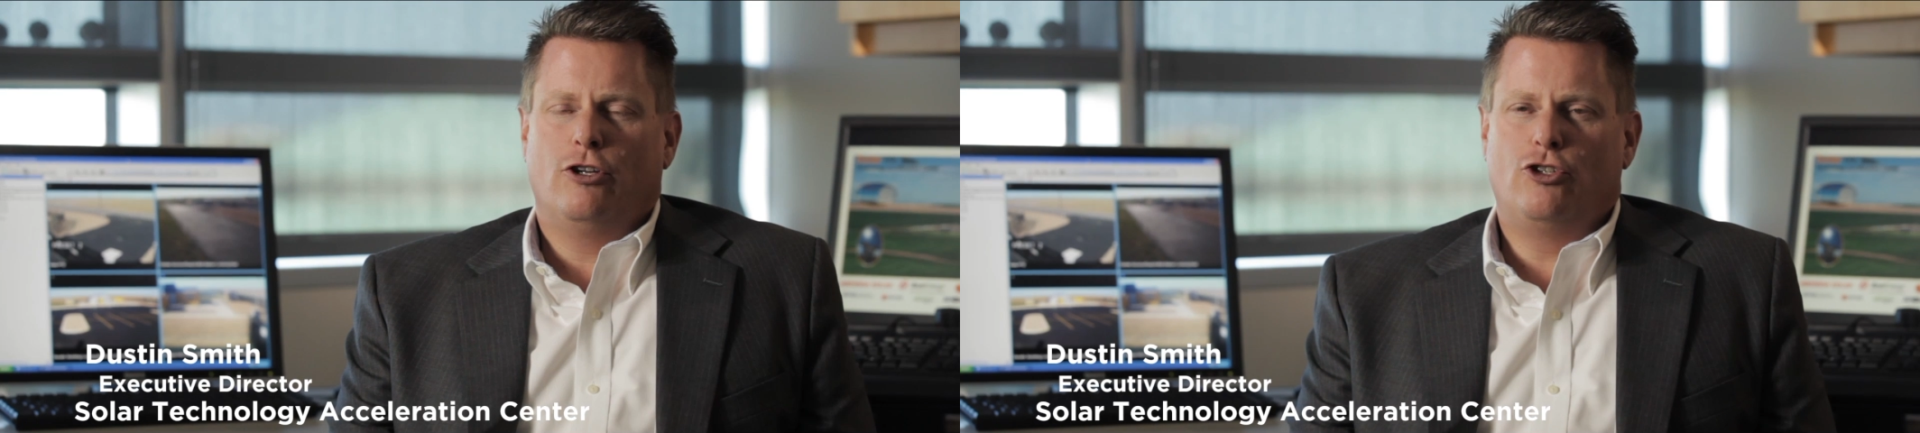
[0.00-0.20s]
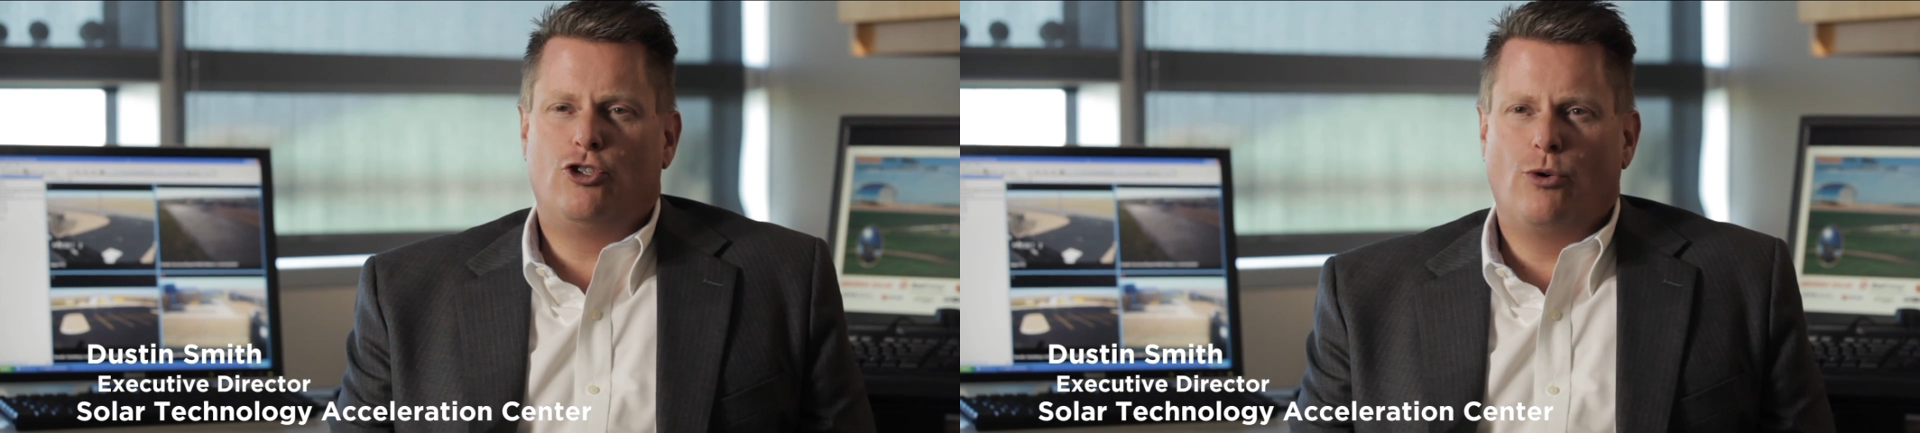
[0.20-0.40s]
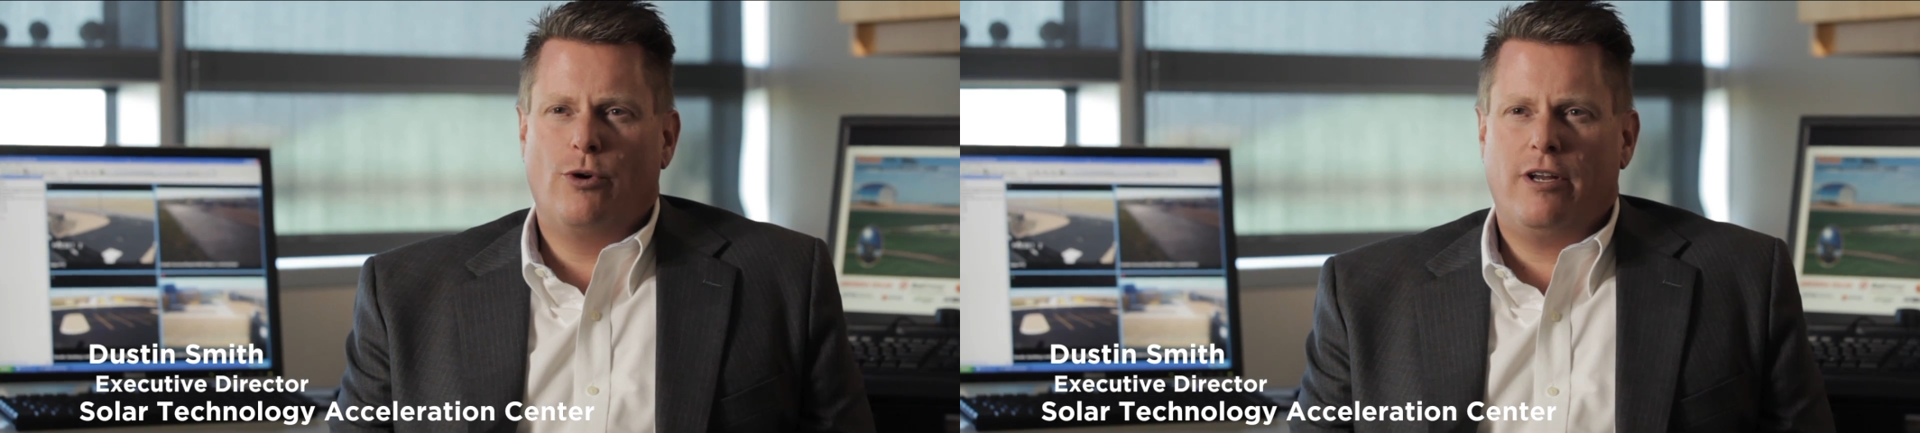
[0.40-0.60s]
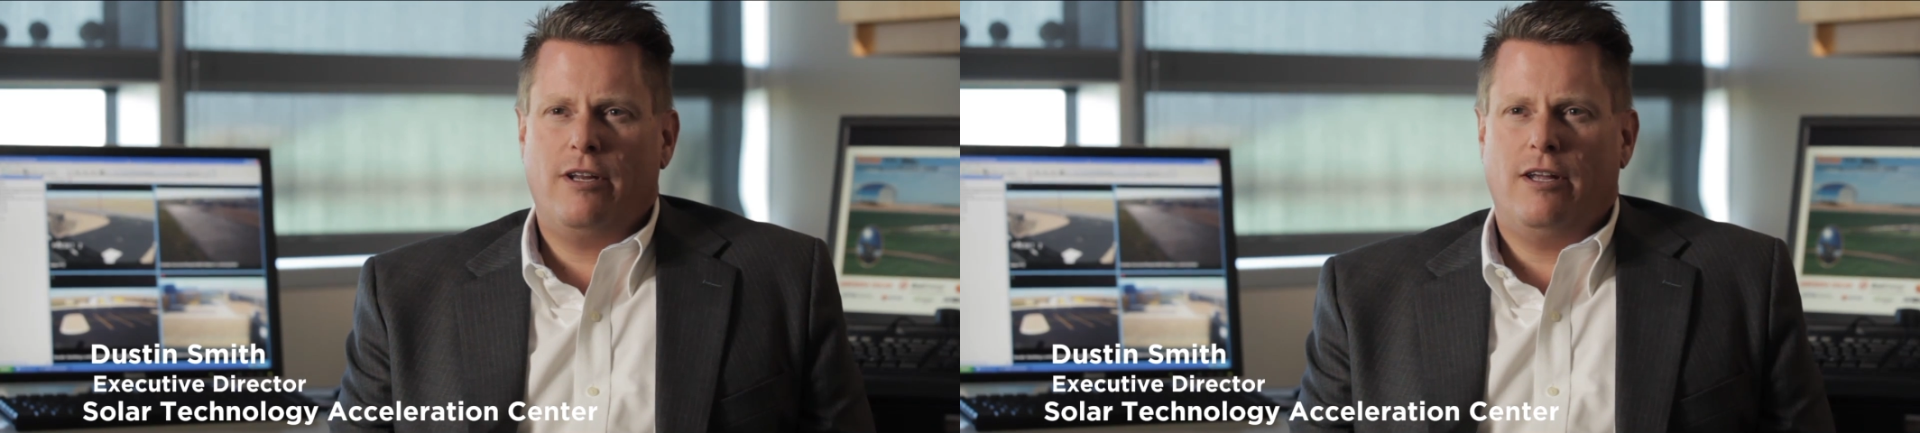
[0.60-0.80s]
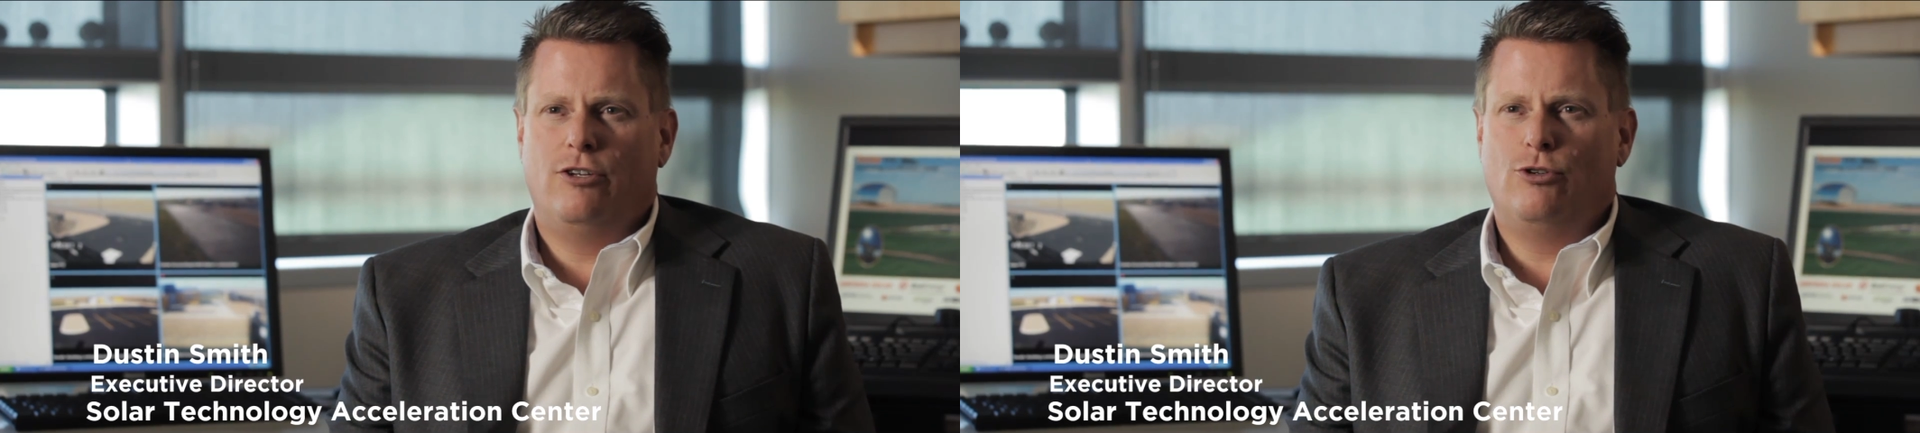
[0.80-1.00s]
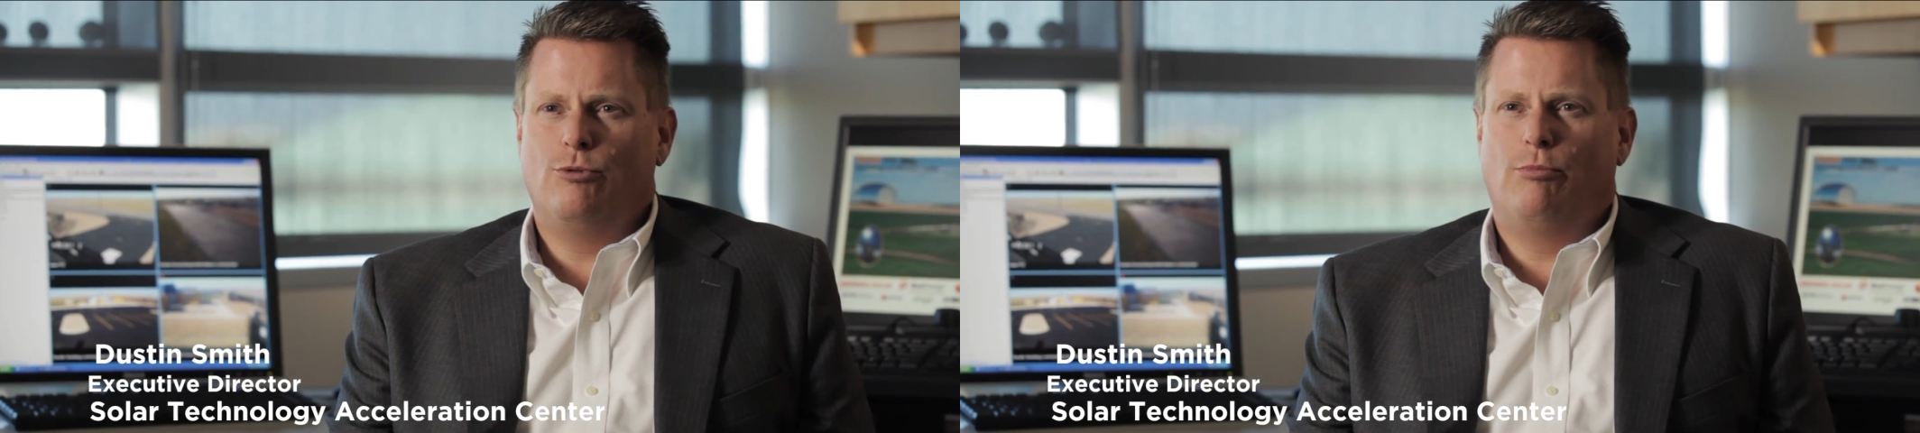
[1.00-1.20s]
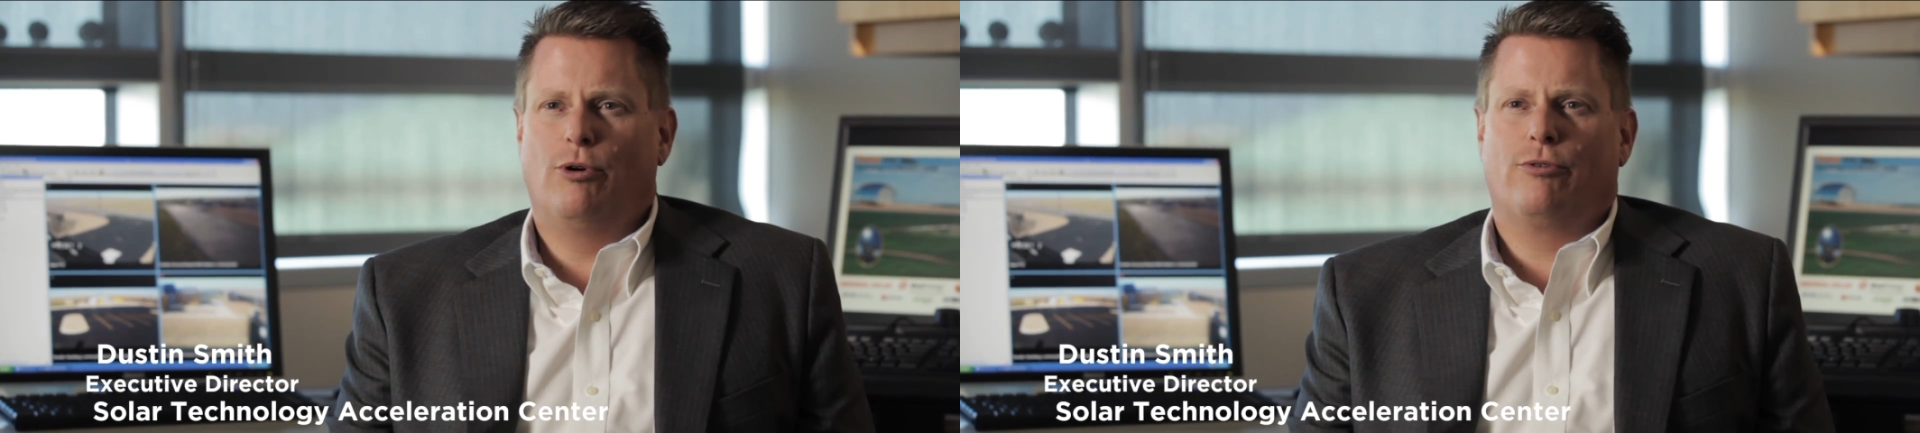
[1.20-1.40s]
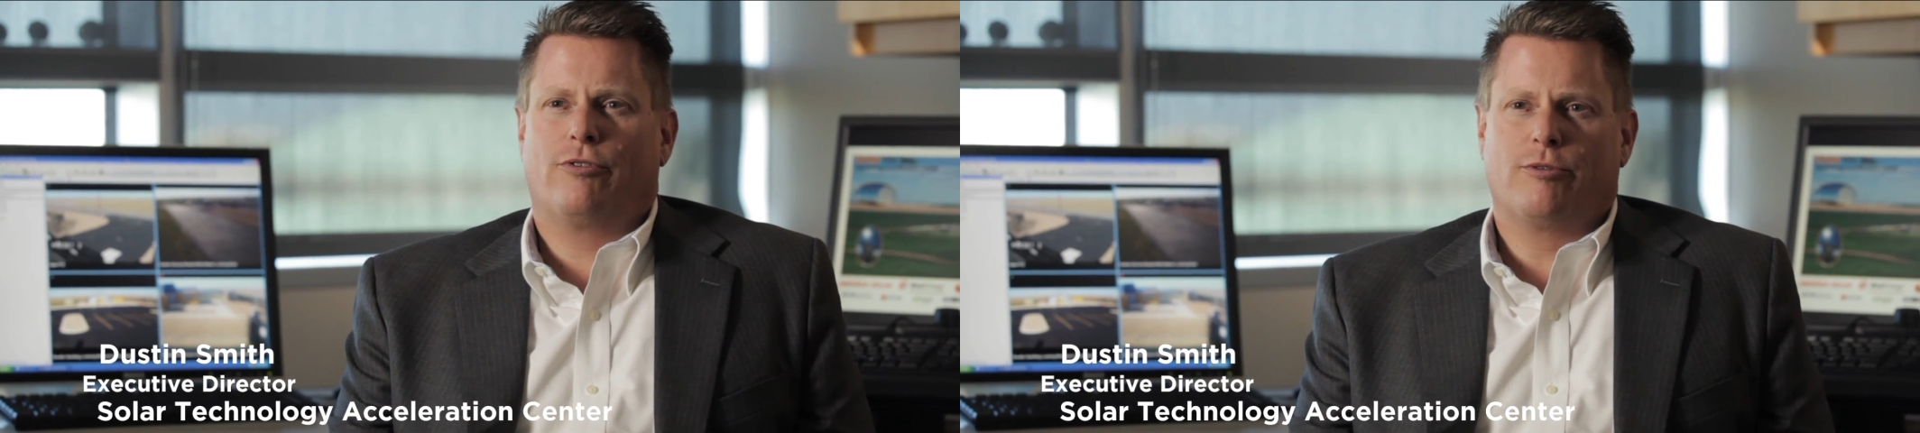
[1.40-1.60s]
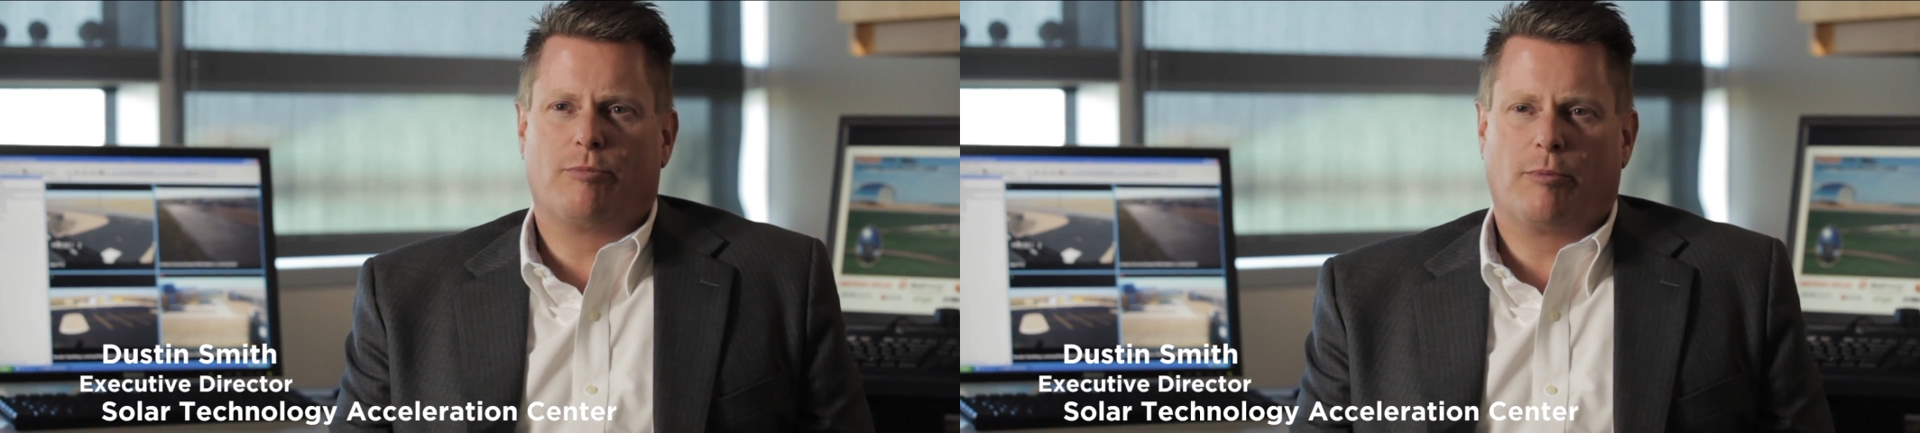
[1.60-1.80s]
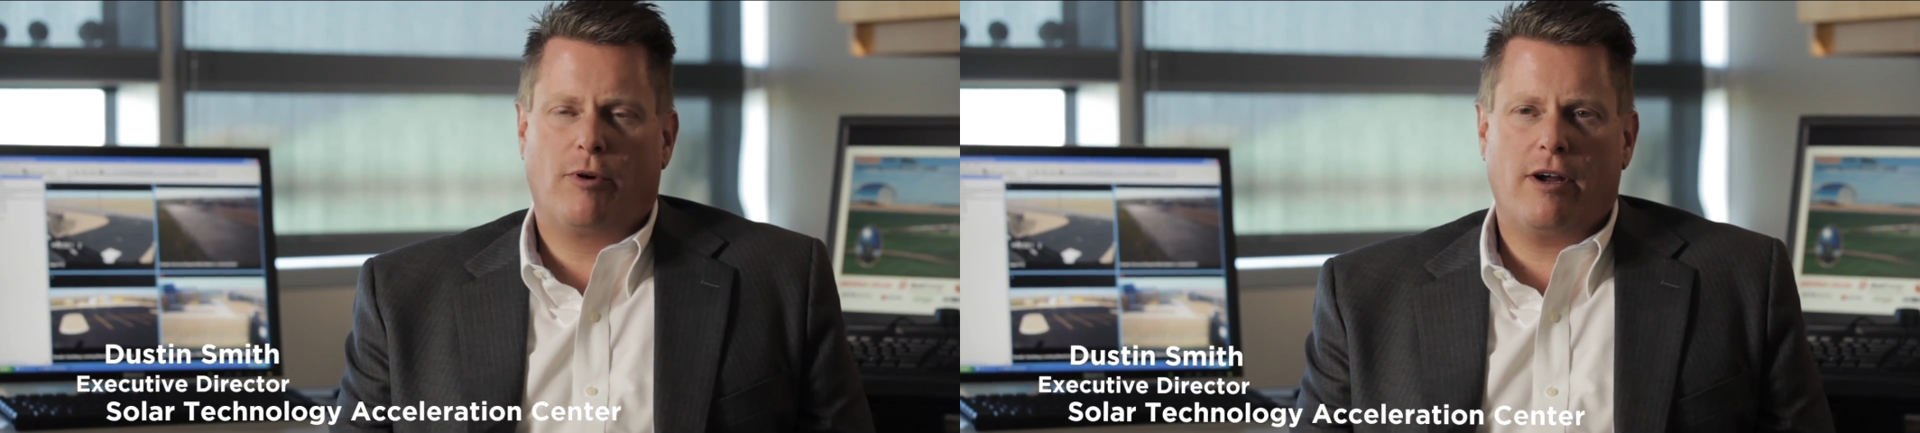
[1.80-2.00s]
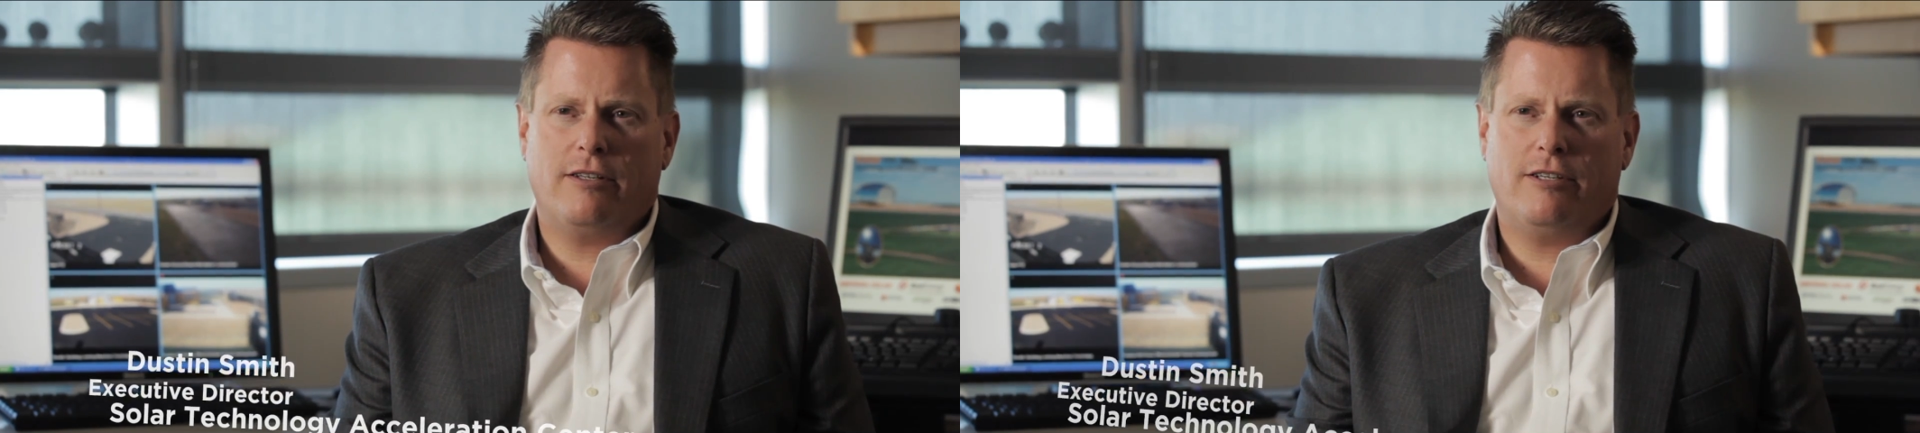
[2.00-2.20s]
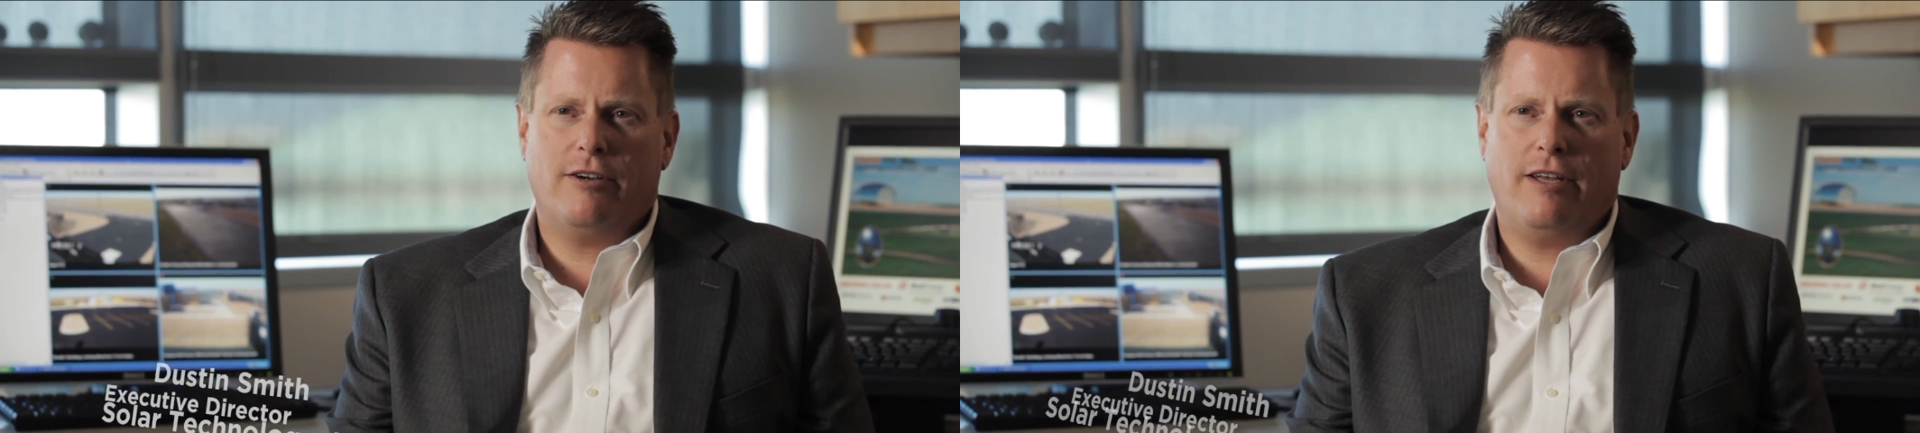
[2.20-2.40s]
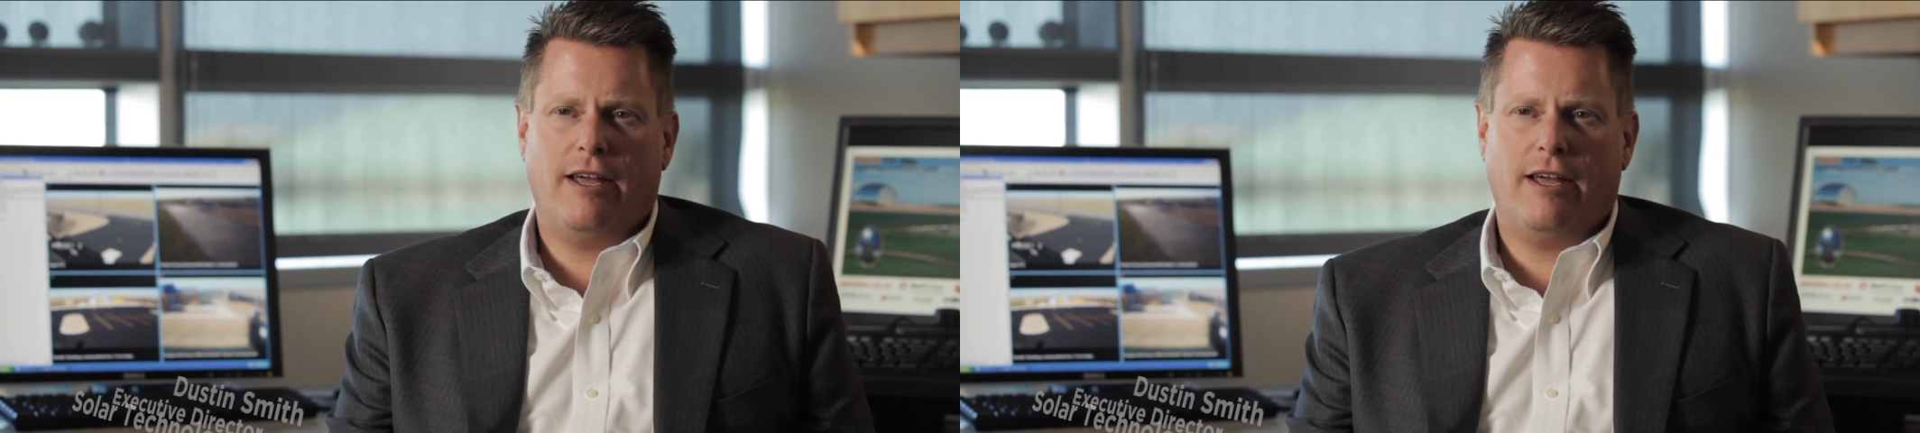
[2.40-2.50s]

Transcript: join and do both the proprietary